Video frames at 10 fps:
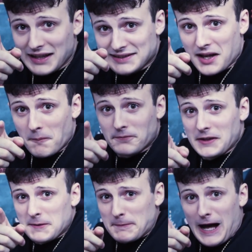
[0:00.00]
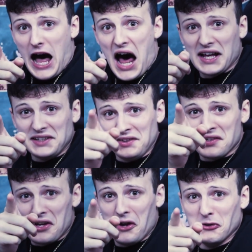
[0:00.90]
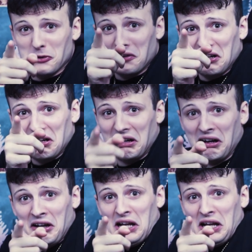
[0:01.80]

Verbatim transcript: There's something behind you.